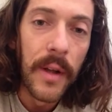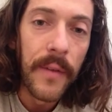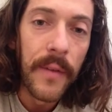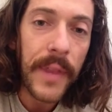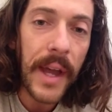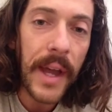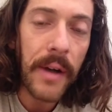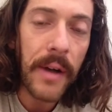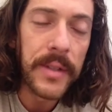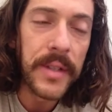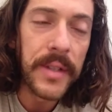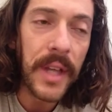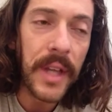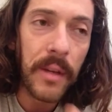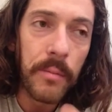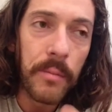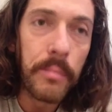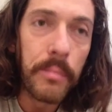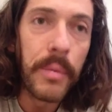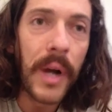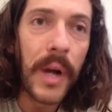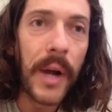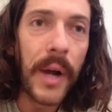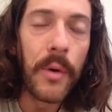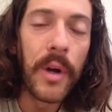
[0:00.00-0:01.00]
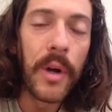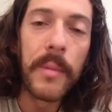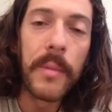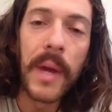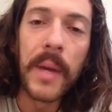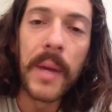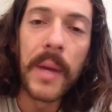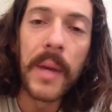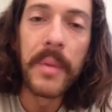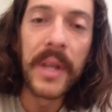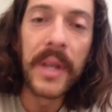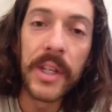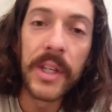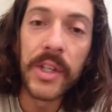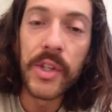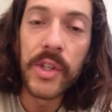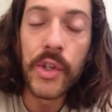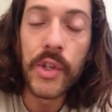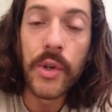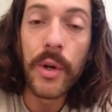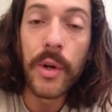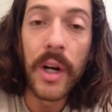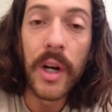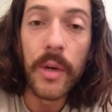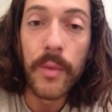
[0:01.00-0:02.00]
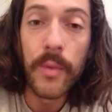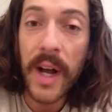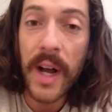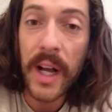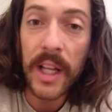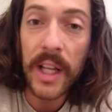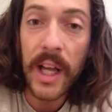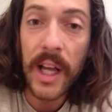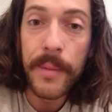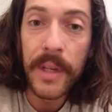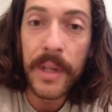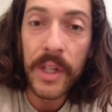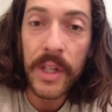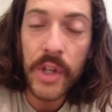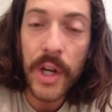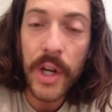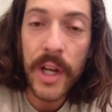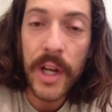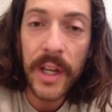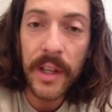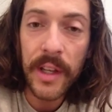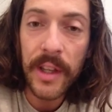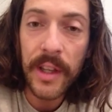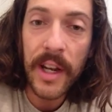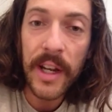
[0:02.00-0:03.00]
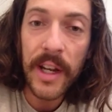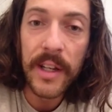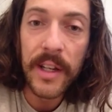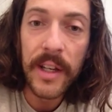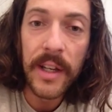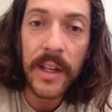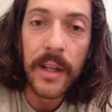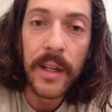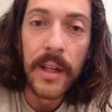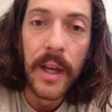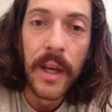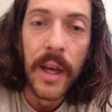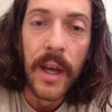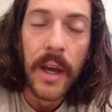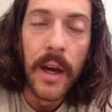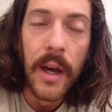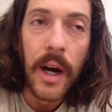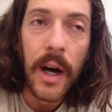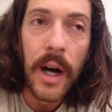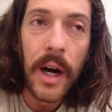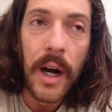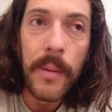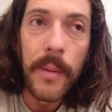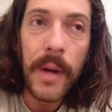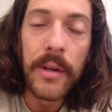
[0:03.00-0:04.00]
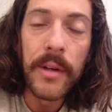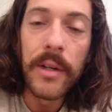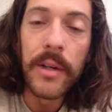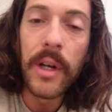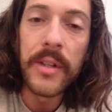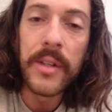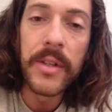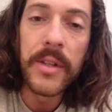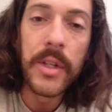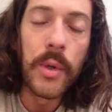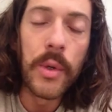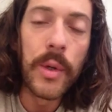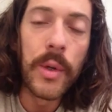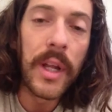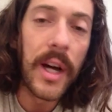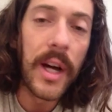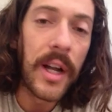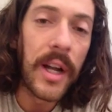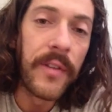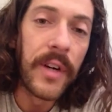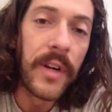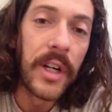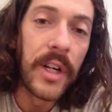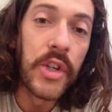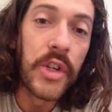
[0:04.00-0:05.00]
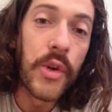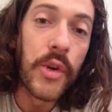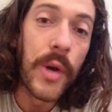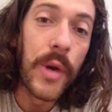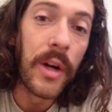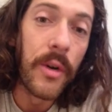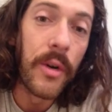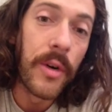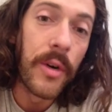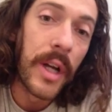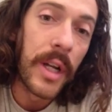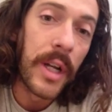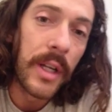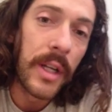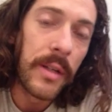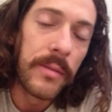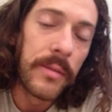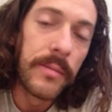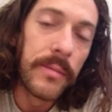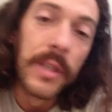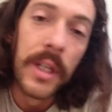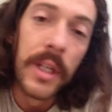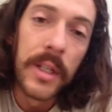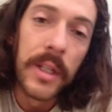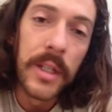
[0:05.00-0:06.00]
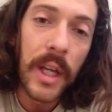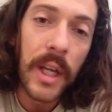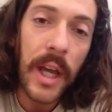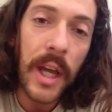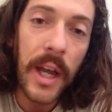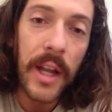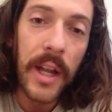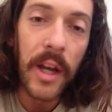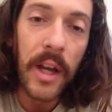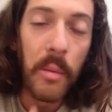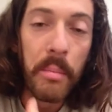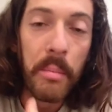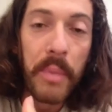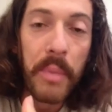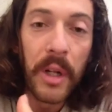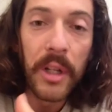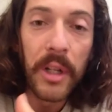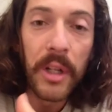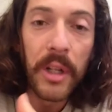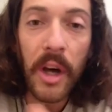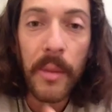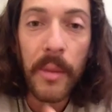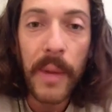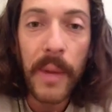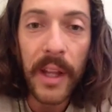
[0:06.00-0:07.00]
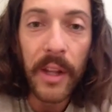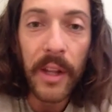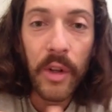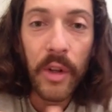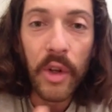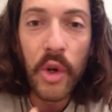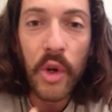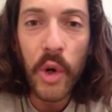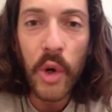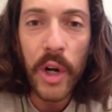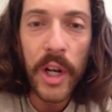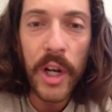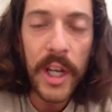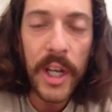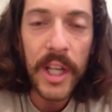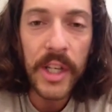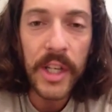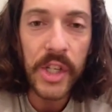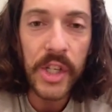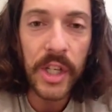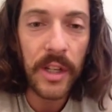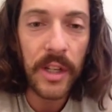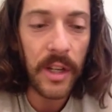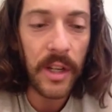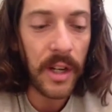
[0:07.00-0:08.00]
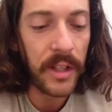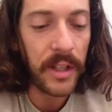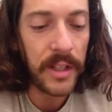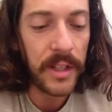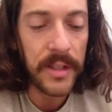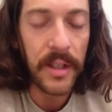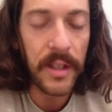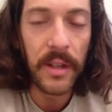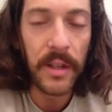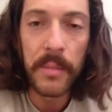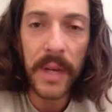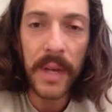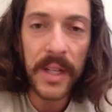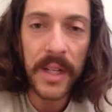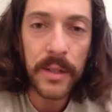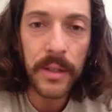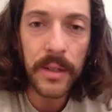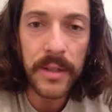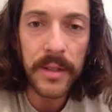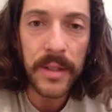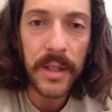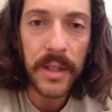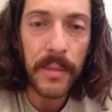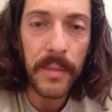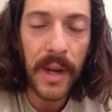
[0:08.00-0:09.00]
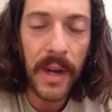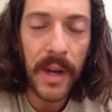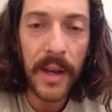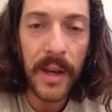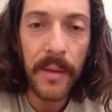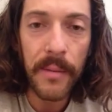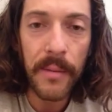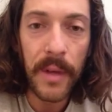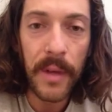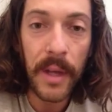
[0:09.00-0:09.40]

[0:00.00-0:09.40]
That was like probably one of my biggest rock climbing training that I did. I would also do a lot of trail running to kind of help build all my little coordination and all these little muscles in my